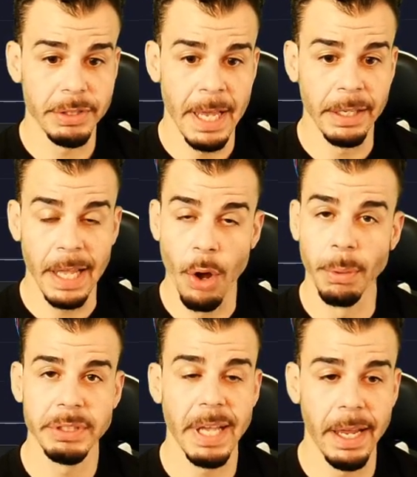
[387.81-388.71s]
And they
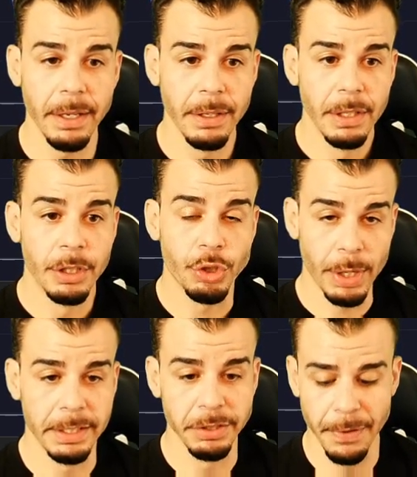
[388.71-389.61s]
always say the
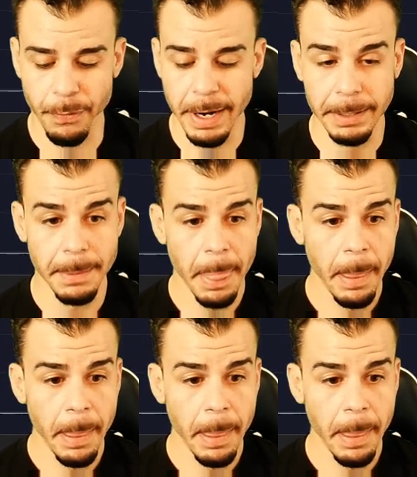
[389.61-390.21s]
trend is your friend.